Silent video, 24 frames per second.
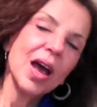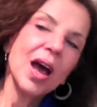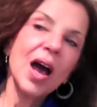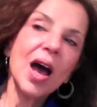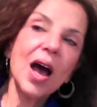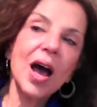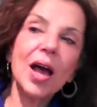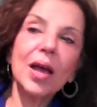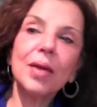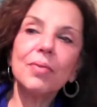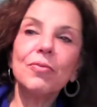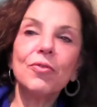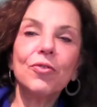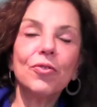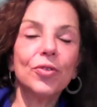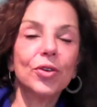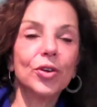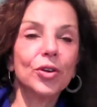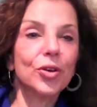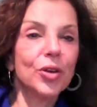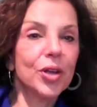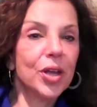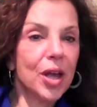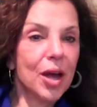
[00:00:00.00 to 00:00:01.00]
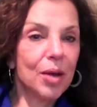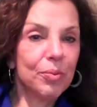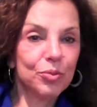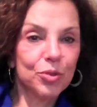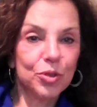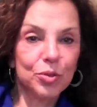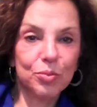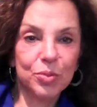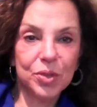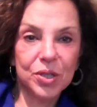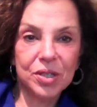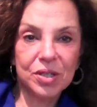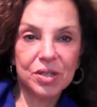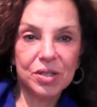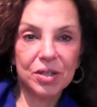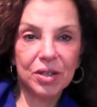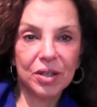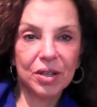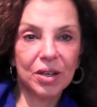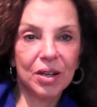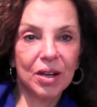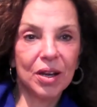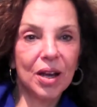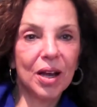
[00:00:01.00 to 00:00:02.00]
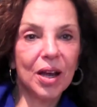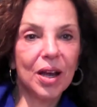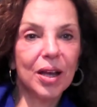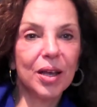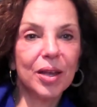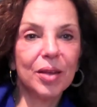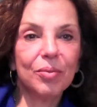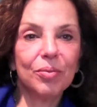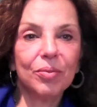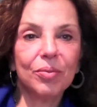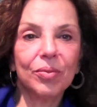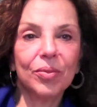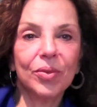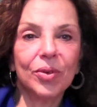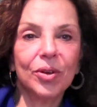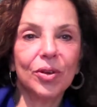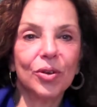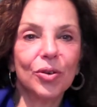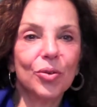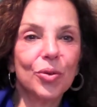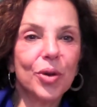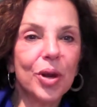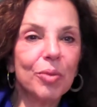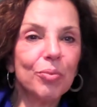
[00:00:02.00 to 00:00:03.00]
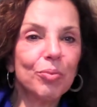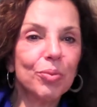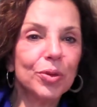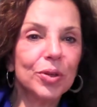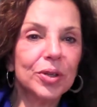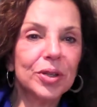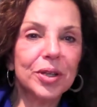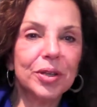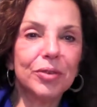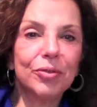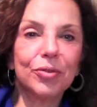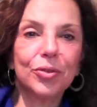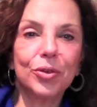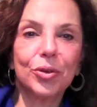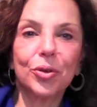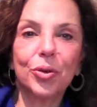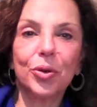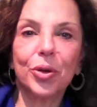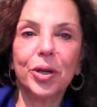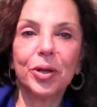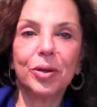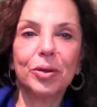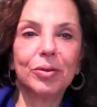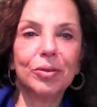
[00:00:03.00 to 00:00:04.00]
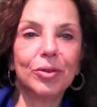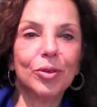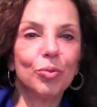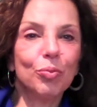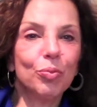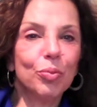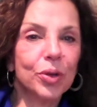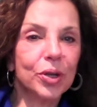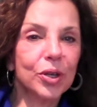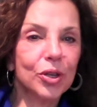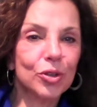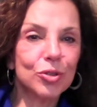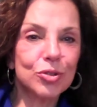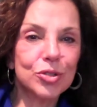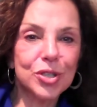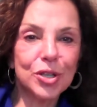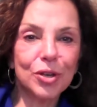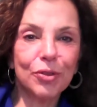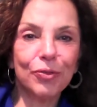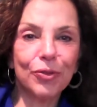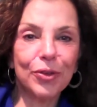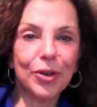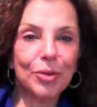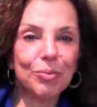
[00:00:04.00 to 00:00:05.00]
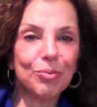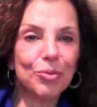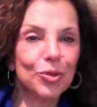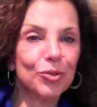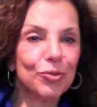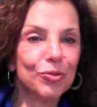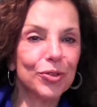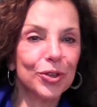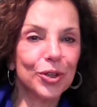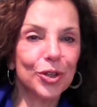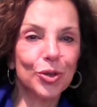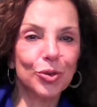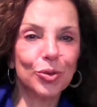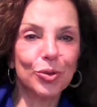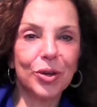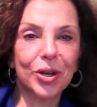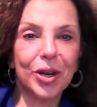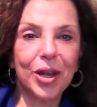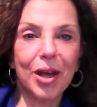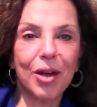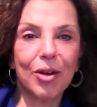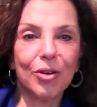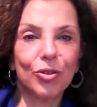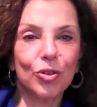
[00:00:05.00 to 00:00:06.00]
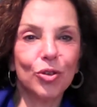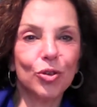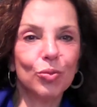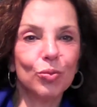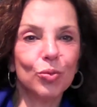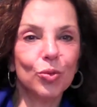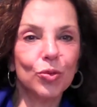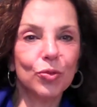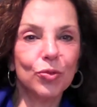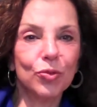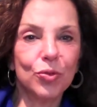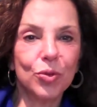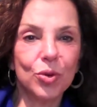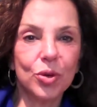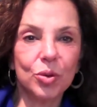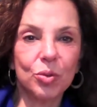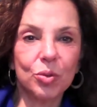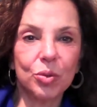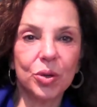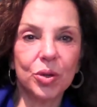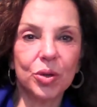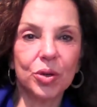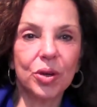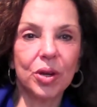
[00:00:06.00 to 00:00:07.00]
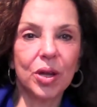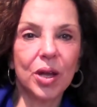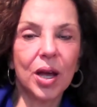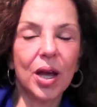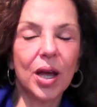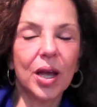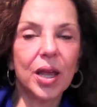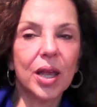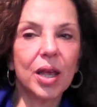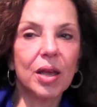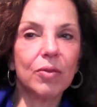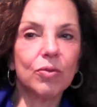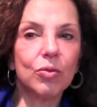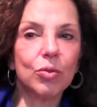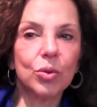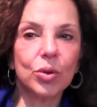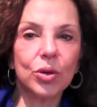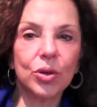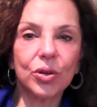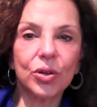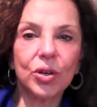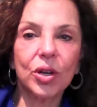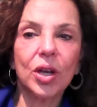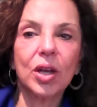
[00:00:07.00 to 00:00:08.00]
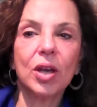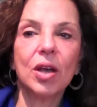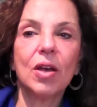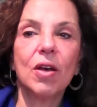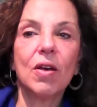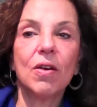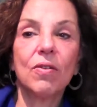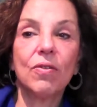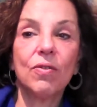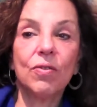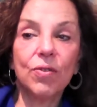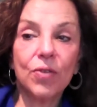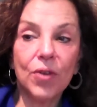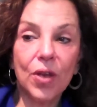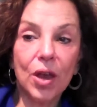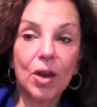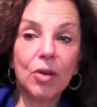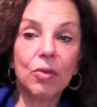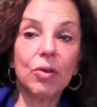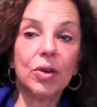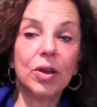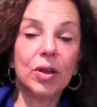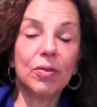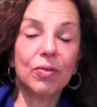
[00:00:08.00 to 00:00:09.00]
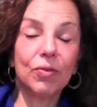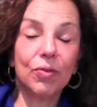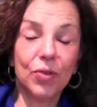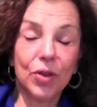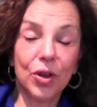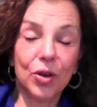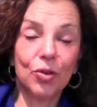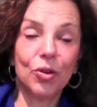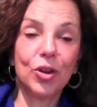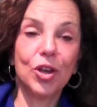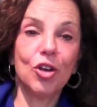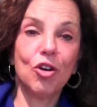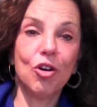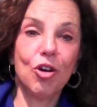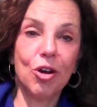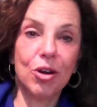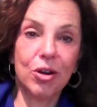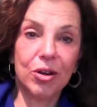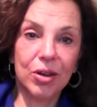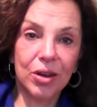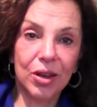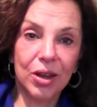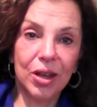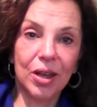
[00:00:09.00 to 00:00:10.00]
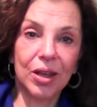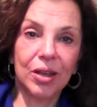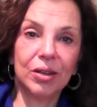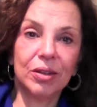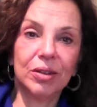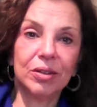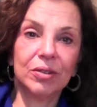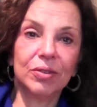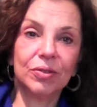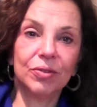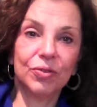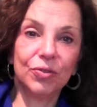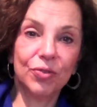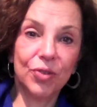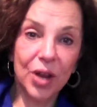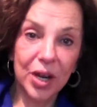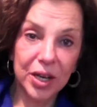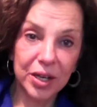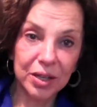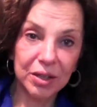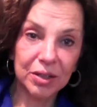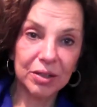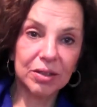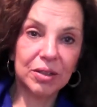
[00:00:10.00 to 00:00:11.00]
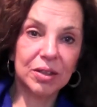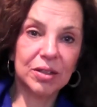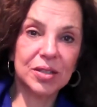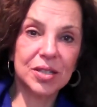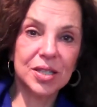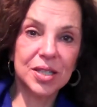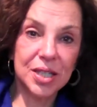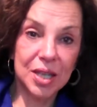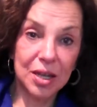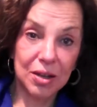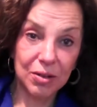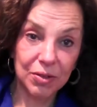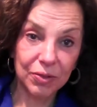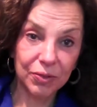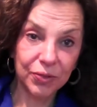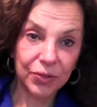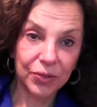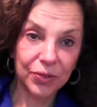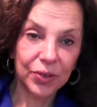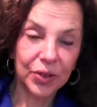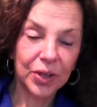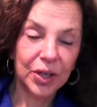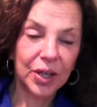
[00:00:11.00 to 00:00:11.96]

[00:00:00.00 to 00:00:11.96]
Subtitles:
I'm very optimistic. I'm a great believer in you pick yourself up, you figure it out, you move forward. I have worked very, very hard at finding a self